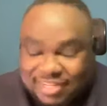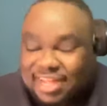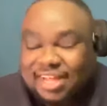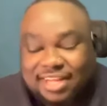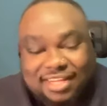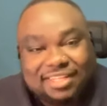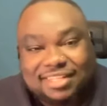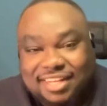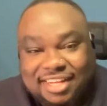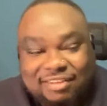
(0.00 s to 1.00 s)

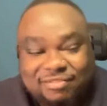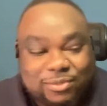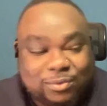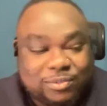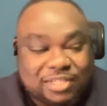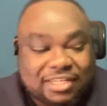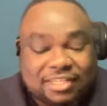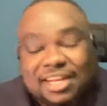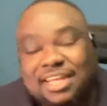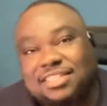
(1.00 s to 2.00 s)
Yeah, that's
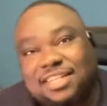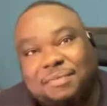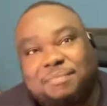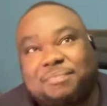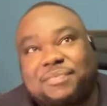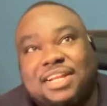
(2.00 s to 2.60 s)
amazing. Last time,